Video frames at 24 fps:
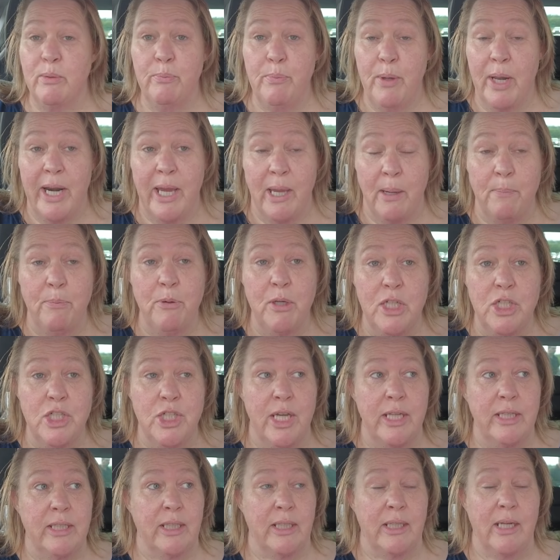and I
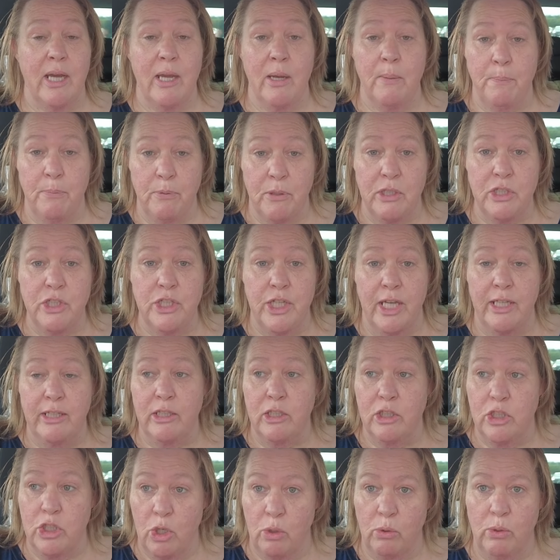appreciate that I appreciate
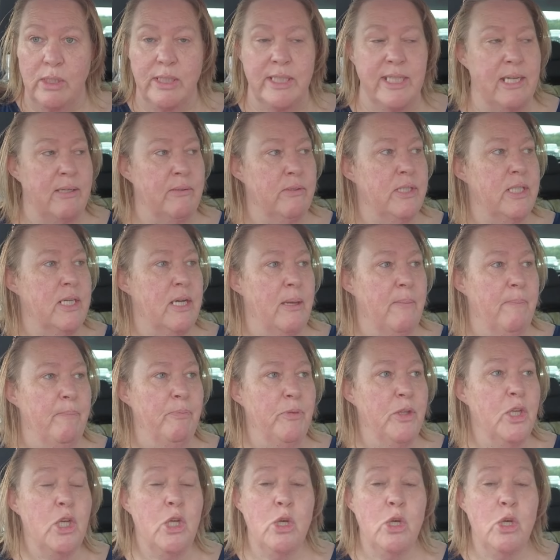the total downtime